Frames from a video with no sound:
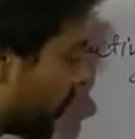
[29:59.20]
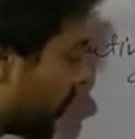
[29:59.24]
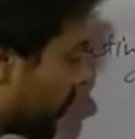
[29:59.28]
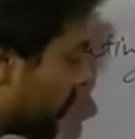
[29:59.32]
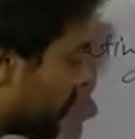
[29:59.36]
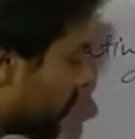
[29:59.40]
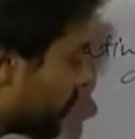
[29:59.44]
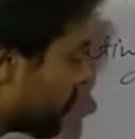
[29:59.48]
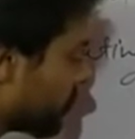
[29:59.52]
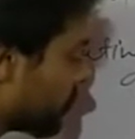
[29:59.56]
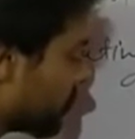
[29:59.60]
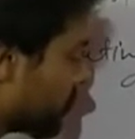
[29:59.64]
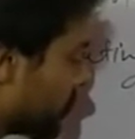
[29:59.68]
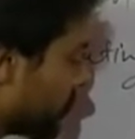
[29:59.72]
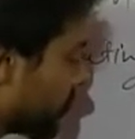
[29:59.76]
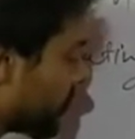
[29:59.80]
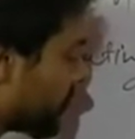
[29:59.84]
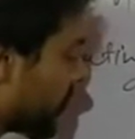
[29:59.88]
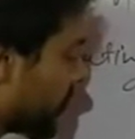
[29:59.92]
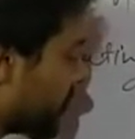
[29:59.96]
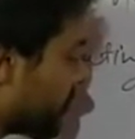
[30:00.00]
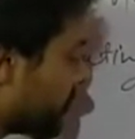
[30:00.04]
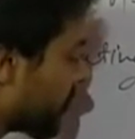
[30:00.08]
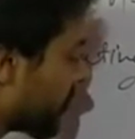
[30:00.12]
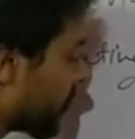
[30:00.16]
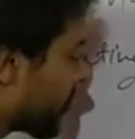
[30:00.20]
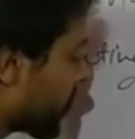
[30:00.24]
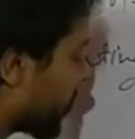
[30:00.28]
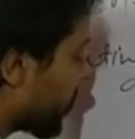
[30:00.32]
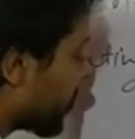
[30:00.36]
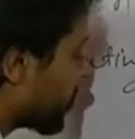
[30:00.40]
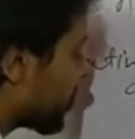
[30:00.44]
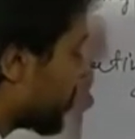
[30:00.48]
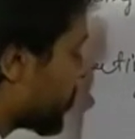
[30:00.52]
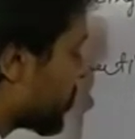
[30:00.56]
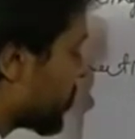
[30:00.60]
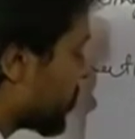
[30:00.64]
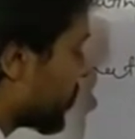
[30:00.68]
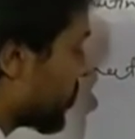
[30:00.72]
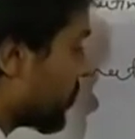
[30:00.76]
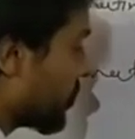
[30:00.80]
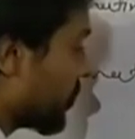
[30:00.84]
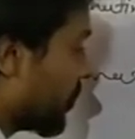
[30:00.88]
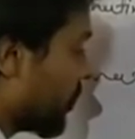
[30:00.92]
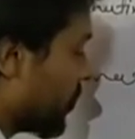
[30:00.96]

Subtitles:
I'll do the prime factorization.